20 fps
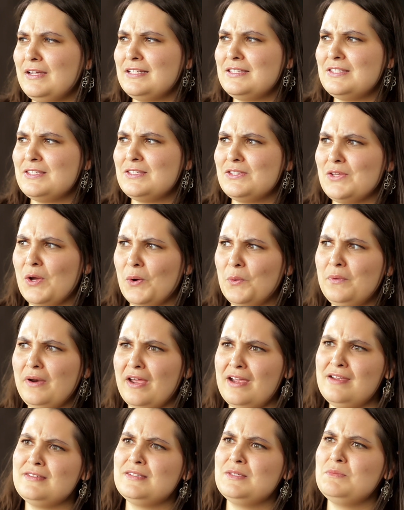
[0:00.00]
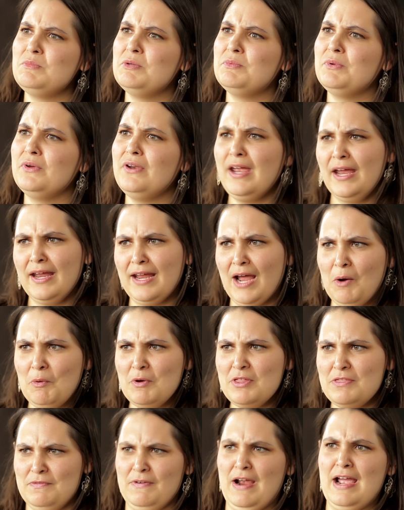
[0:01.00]
It's so nice to be able to hang out
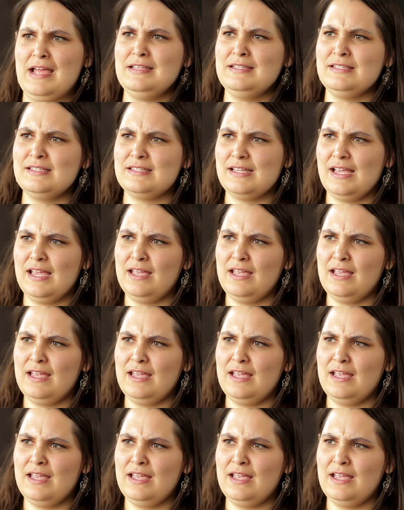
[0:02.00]
with friends